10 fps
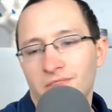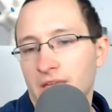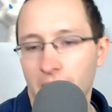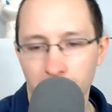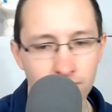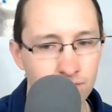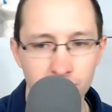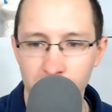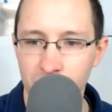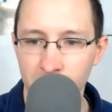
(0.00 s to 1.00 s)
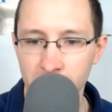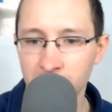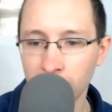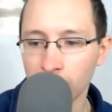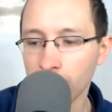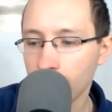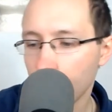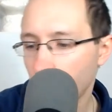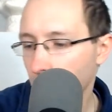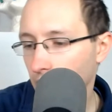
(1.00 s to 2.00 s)
Yeah, just killer.
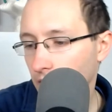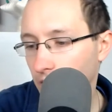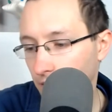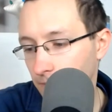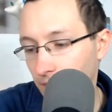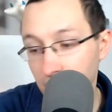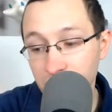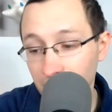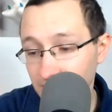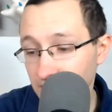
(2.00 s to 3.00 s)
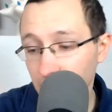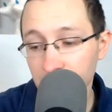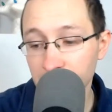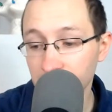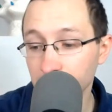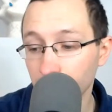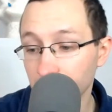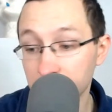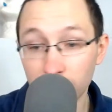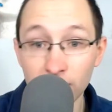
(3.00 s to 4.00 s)
And so that's it, guys. It's
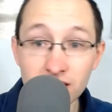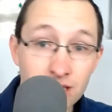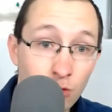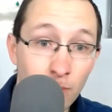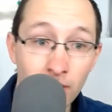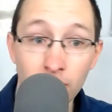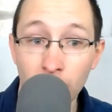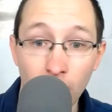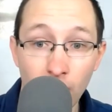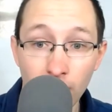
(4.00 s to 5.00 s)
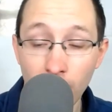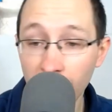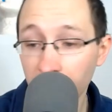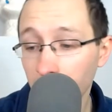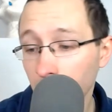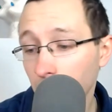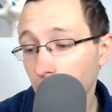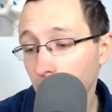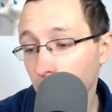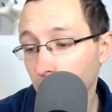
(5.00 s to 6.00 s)
a really simple pedal, on and off,
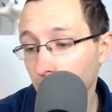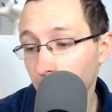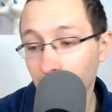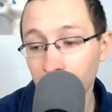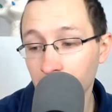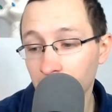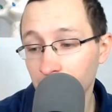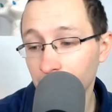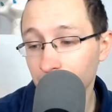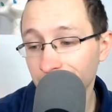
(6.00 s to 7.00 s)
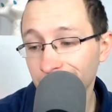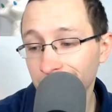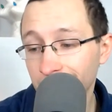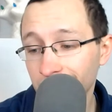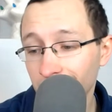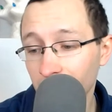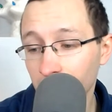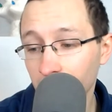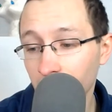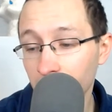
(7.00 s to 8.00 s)
and a
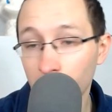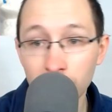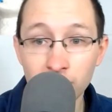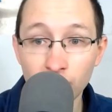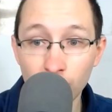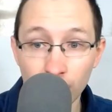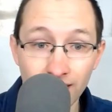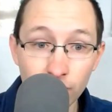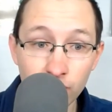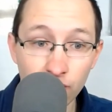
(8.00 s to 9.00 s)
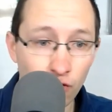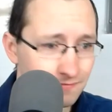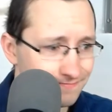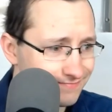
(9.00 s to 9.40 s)
volume control, a level control.